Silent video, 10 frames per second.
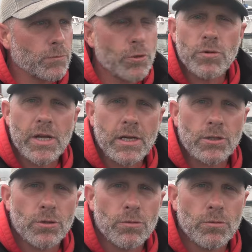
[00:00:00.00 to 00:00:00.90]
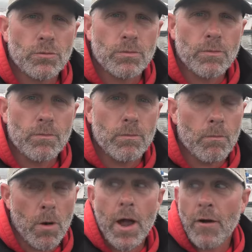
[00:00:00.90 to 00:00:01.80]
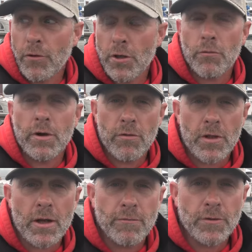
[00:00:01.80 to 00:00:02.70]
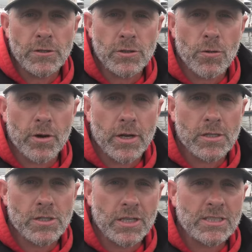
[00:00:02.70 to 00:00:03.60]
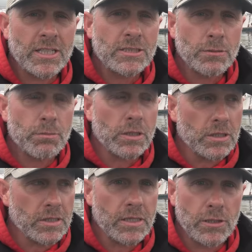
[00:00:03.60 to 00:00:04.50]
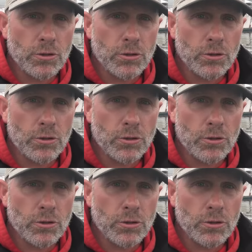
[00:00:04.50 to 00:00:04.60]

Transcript: unique to every other river that I fish in Oregon is the accessibility